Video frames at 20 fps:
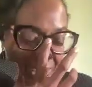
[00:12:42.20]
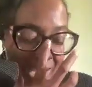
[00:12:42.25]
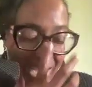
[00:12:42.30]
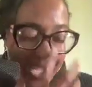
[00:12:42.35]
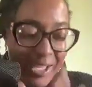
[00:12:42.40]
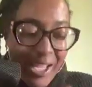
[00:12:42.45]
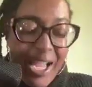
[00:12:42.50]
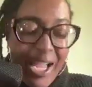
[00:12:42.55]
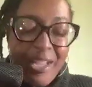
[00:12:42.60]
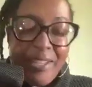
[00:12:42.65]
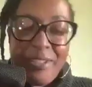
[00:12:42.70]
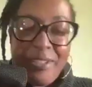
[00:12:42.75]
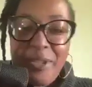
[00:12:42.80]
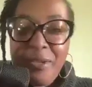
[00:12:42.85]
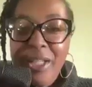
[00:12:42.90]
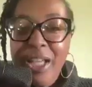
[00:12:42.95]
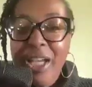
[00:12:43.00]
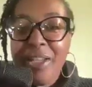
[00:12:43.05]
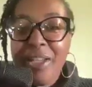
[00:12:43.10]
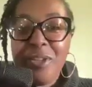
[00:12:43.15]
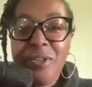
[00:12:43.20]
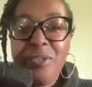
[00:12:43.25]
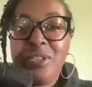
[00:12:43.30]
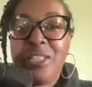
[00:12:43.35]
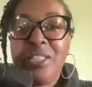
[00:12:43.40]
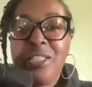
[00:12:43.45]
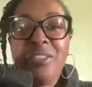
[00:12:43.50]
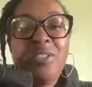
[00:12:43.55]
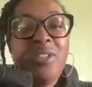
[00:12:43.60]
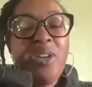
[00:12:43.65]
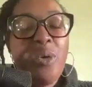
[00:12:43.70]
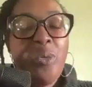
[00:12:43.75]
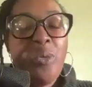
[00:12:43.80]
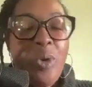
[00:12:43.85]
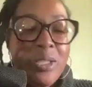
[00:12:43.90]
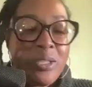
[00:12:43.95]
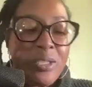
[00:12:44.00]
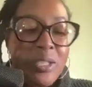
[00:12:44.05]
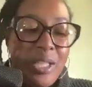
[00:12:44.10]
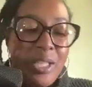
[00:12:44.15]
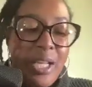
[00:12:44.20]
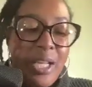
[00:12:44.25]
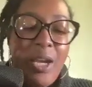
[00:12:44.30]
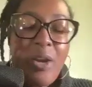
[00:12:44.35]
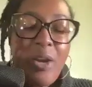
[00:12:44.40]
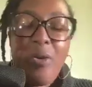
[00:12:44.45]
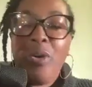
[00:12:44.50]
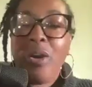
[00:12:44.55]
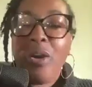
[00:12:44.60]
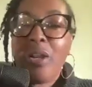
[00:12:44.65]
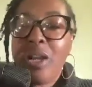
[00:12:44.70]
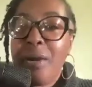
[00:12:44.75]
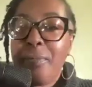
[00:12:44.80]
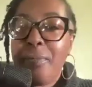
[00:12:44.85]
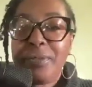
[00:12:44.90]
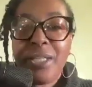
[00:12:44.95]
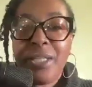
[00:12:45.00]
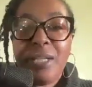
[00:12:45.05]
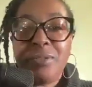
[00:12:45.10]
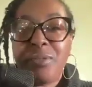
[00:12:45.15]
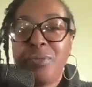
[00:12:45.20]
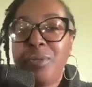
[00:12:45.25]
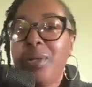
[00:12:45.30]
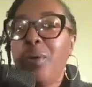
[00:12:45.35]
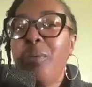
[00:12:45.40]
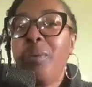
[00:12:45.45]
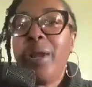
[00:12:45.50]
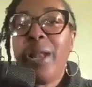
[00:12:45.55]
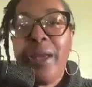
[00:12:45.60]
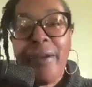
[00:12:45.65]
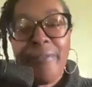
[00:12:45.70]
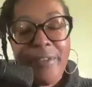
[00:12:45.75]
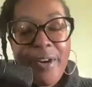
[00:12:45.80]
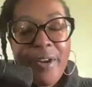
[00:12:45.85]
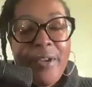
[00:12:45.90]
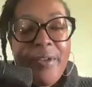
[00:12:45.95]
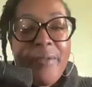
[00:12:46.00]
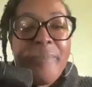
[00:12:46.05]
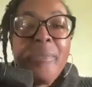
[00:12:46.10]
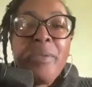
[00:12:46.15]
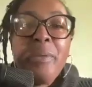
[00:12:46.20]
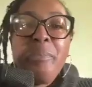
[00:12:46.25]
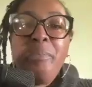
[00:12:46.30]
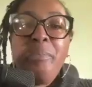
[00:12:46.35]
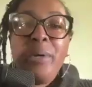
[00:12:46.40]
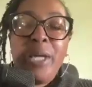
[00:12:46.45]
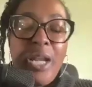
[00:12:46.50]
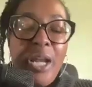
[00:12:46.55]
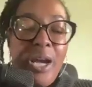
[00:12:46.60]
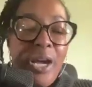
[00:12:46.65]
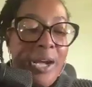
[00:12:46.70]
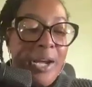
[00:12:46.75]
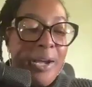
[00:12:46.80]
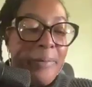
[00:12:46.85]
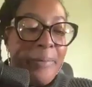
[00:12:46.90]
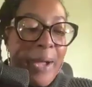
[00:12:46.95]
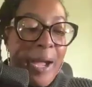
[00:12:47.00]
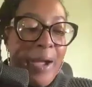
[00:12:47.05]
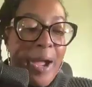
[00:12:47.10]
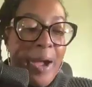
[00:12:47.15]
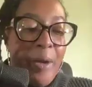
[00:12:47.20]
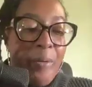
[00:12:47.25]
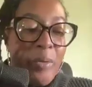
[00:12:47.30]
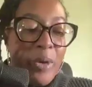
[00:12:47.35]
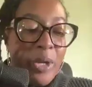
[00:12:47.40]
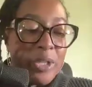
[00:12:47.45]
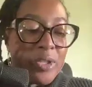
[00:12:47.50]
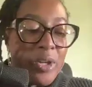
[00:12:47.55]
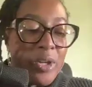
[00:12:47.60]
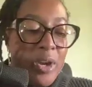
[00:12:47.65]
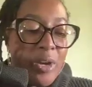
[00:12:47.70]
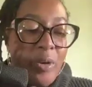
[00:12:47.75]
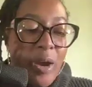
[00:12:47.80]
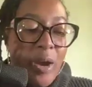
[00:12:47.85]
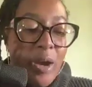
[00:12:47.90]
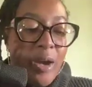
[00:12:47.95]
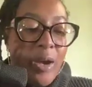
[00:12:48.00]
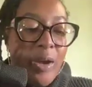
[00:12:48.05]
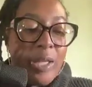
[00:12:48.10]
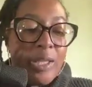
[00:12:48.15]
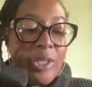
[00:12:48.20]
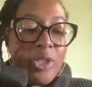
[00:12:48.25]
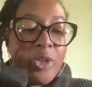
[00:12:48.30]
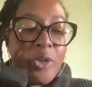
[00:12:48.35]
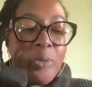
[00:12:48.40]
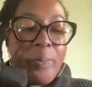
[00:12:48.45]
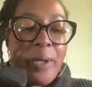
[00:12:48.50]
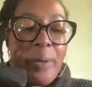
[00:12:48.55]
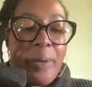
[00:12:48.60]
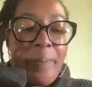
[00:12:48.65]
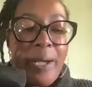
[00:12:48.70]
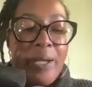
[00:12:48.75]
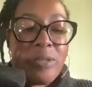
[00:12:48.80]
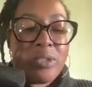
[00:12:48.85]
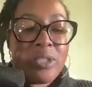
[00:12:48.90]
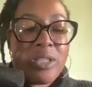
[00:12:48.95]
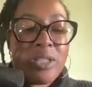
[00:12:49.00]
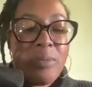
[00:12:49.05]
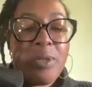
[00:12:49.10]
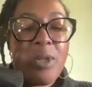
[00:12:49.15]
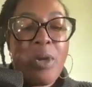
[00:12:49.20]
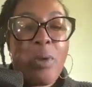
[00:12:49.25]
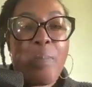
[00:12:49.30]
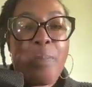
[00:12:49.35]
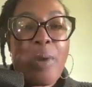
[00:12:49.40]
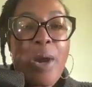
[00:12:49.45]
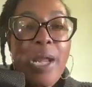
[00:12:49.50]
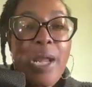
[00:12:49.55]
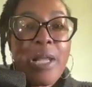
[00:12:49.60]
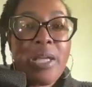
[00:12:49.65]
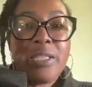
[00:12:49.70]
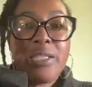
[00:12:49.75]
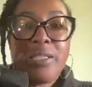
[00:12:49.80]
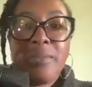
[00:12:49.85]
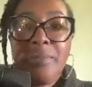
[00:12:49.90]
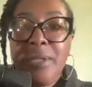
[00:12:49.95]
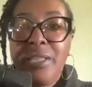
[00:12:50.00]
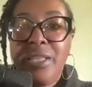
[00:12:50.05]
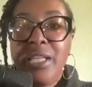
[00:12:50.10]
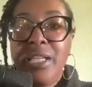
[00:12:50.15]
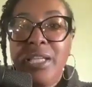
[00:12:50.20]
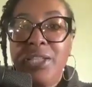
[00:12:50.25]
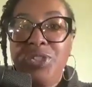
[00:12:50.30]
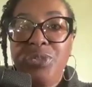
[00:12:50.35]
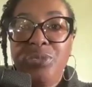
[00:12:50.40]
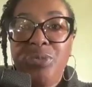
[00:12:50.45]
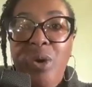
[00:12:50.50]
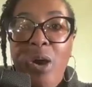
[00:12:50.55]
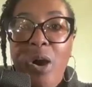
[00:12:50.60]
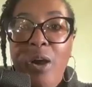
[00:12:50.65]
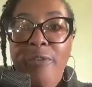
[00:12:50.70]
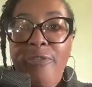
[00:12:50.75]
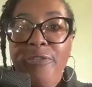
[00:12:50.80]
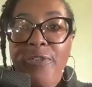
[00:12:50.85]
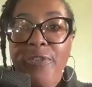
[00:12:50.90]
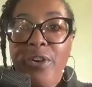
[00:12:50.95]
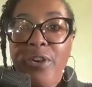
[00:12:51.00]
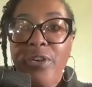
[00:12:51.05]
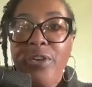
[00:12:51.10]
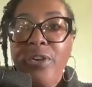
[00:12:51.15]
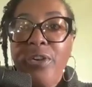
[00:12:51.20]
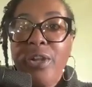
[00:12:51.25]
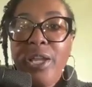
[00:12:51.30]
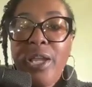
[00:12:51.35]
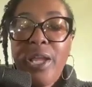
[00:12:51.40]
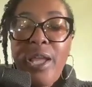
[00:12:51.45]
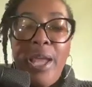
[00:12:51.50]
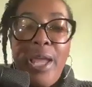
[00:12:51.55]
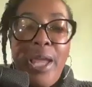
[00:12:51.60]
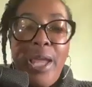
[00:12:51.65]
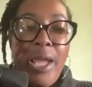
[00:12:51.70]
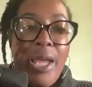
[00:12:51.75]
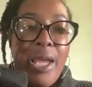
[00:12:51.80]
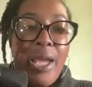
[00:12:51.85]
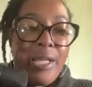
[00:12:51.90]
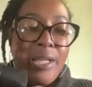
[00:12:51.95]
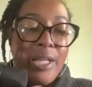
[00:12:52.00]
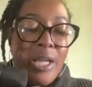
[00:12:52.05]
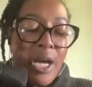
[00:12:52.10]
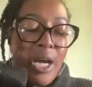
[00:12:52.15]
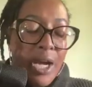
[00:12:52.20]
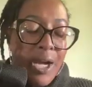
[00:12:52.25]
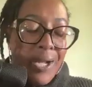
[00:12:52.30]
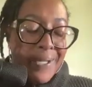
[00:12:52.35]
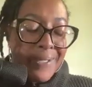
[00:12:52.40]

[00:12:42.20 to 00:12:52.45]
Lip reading: So I do that usually, once a day or a couple times a week or whatever. But I want to talk a little bit about some of your products, some of the things you offer, and